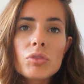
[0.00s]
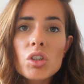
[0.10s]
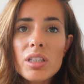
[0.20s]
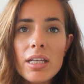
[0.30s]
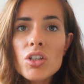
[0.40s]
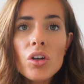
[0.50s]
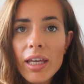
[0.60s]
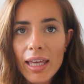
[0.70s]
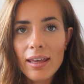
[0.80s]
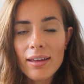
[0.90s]
just enjoy
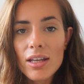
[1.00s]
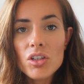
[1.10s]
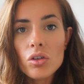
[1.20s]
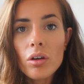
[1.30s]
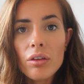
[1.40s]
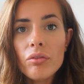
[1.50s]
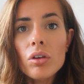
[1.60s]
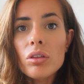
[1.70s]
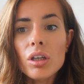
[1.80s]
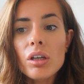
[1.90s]
it. Enjoy the
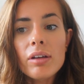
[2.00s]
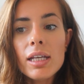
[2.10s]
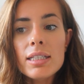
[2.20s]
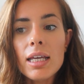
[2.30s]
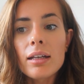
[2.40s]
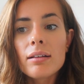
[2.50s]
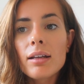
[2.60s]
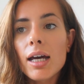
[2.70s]
food that you're eating.